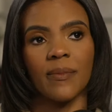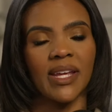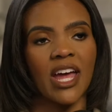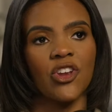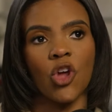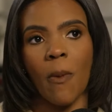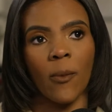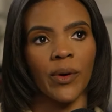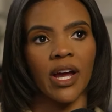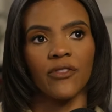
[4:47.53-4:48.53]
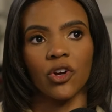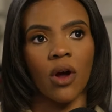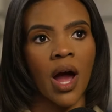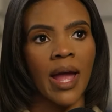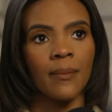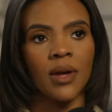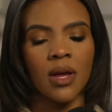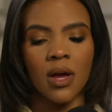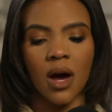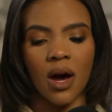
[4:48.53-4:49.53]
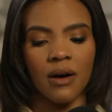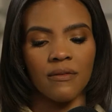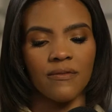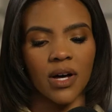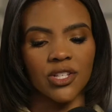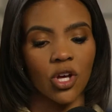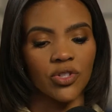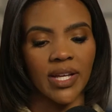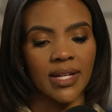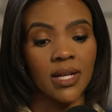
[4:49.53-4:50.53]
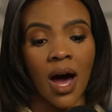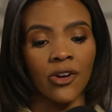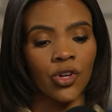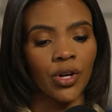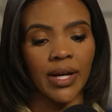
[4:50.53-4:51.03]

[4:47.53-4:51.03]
him and he had no memory of the crime of assaulting a toddler.